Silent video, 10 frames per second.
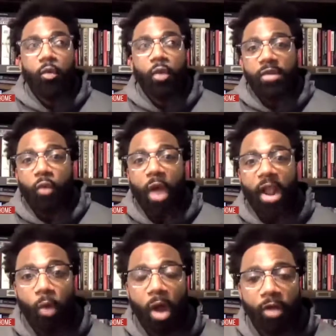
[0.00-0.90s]
We've
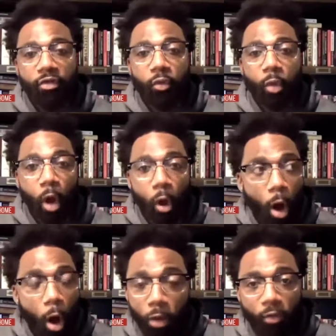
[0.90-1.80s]
whitewashed
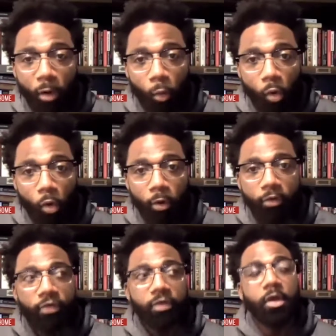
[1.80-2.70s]
all of our
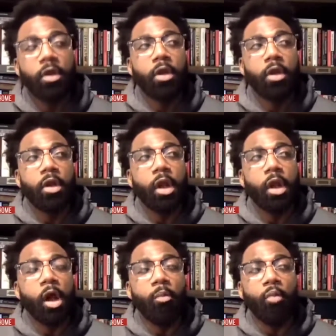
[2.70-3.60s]
wars.
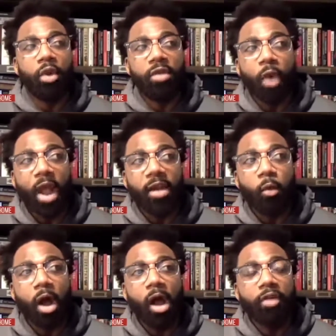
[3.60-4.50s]
We've
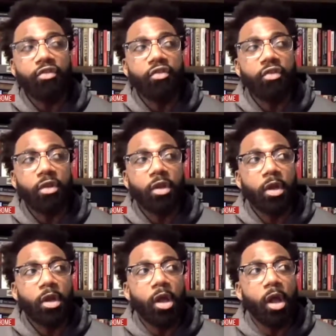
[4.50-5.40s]
whitewashed
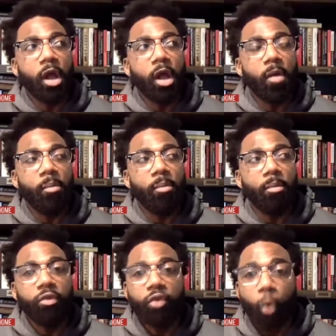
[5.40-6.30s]

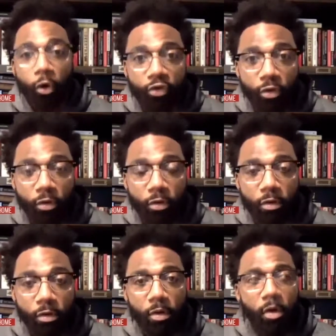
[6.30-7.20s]
torture.
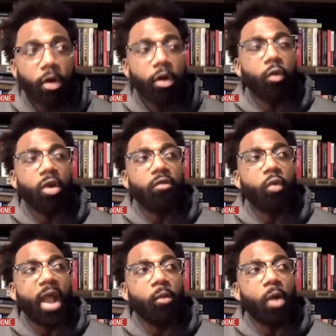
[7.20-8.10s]
We've
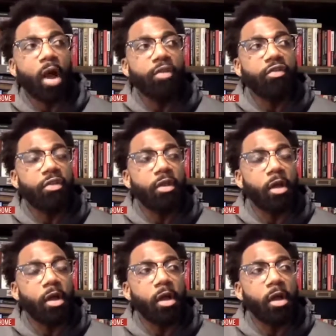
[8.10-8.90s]
whitewashed